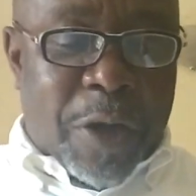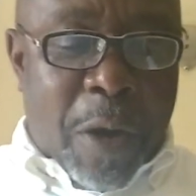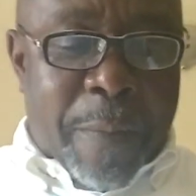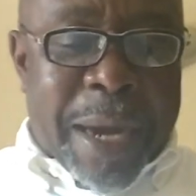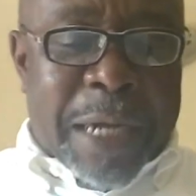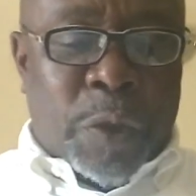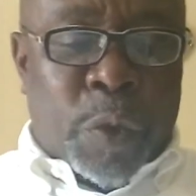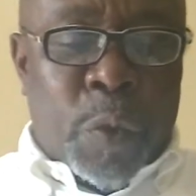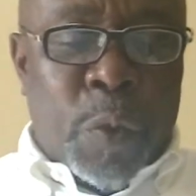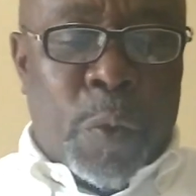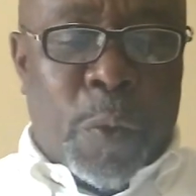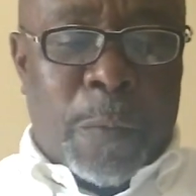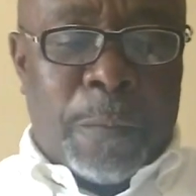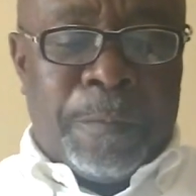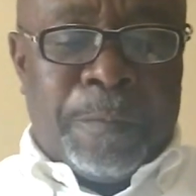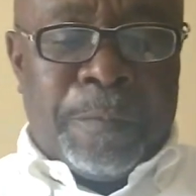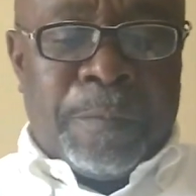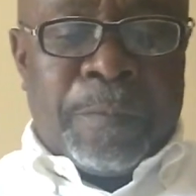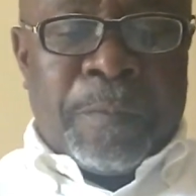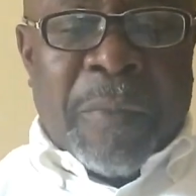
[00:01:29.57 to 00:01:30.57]
Number two,
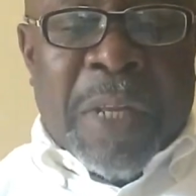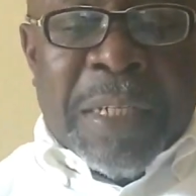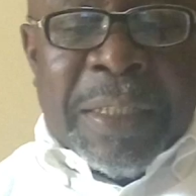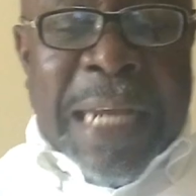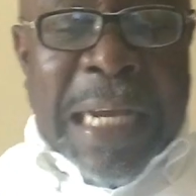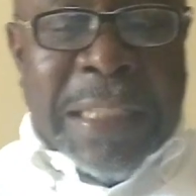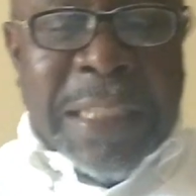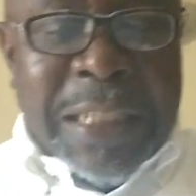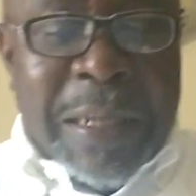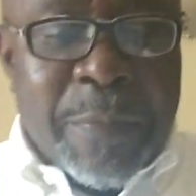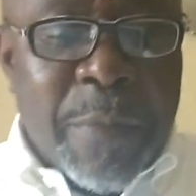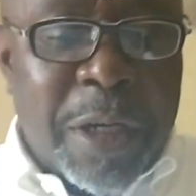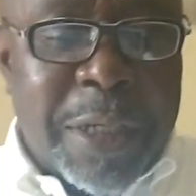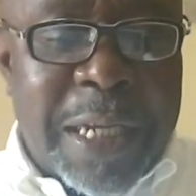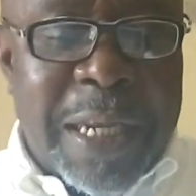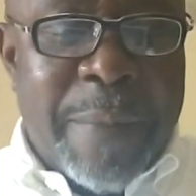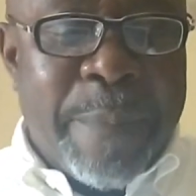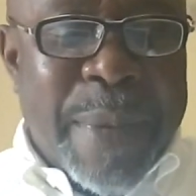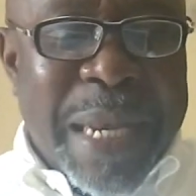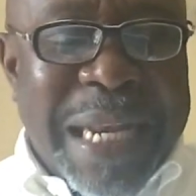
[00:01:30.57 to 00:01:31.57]

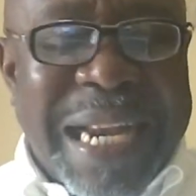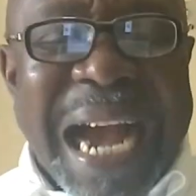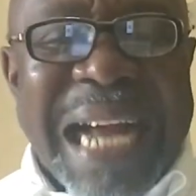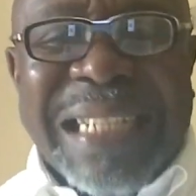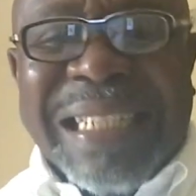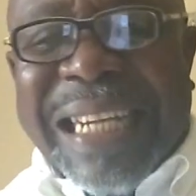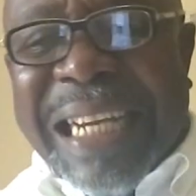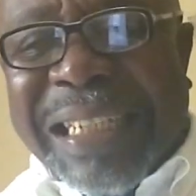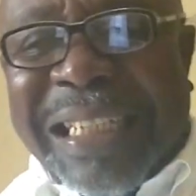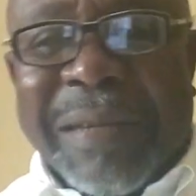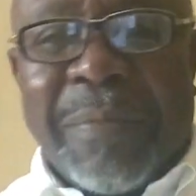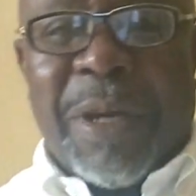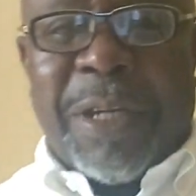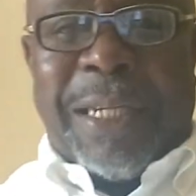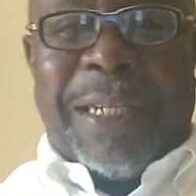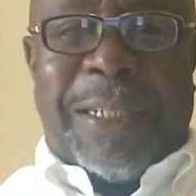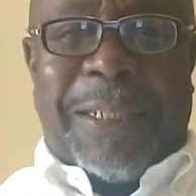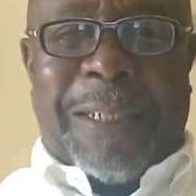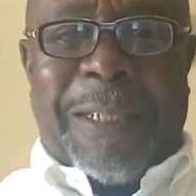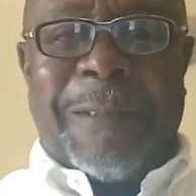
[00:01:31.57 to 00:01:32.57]
testimony begat
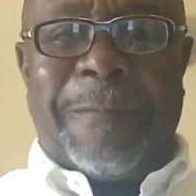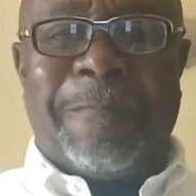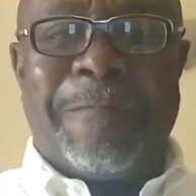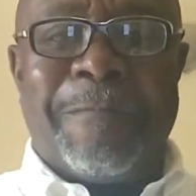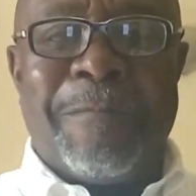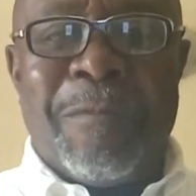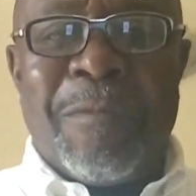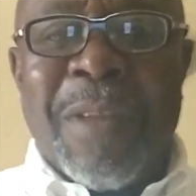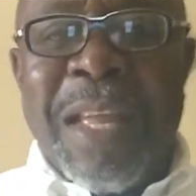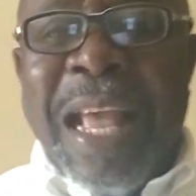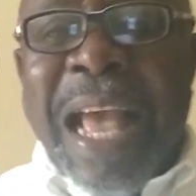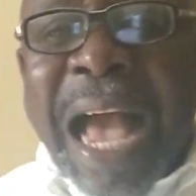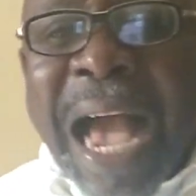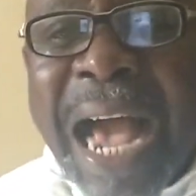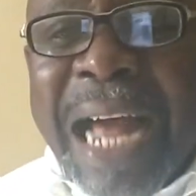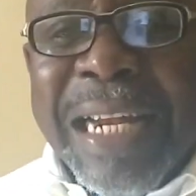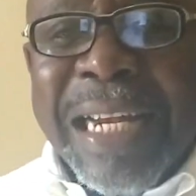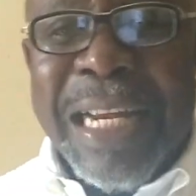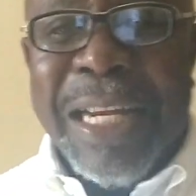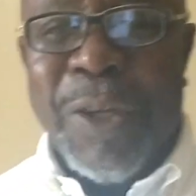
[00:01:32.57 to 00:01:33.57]
testimonies.
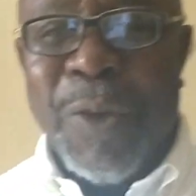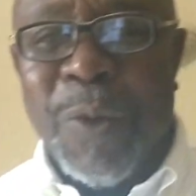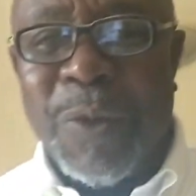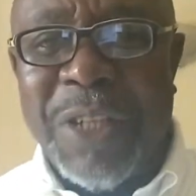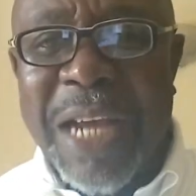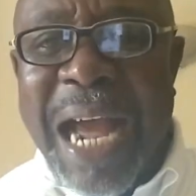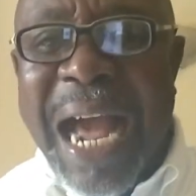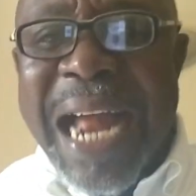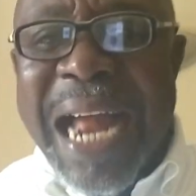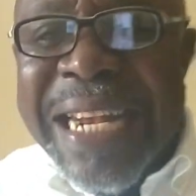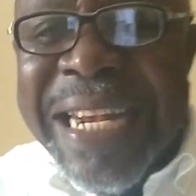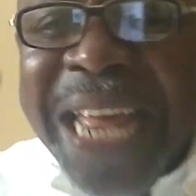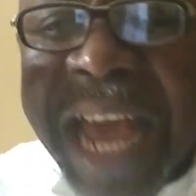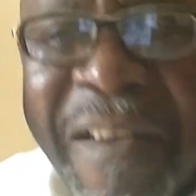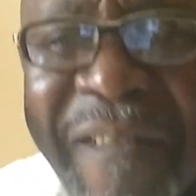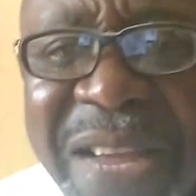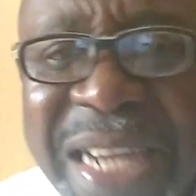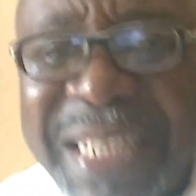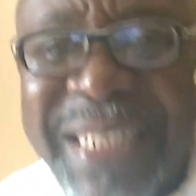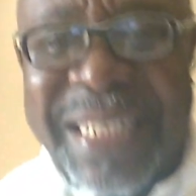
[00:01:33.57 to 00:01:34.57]
Hallelujah. And
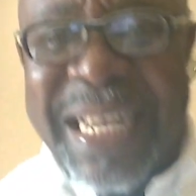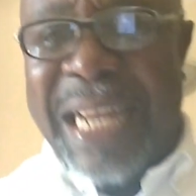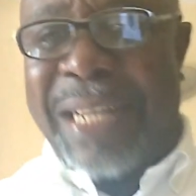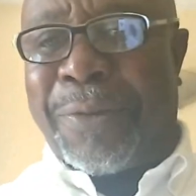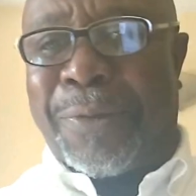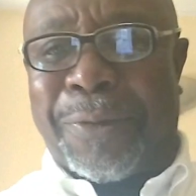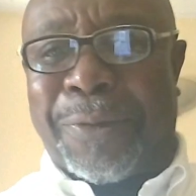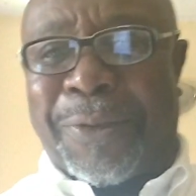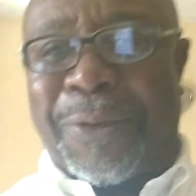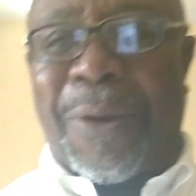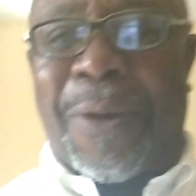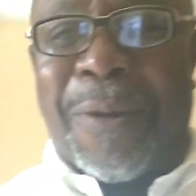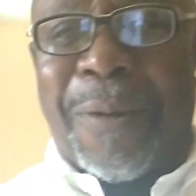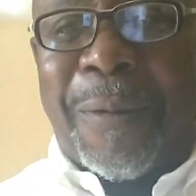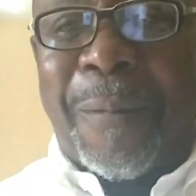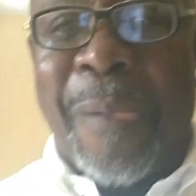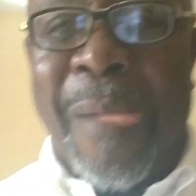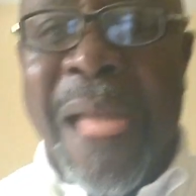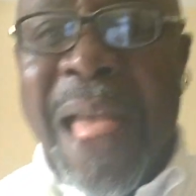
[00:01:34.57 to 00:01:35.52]
David said to Saul,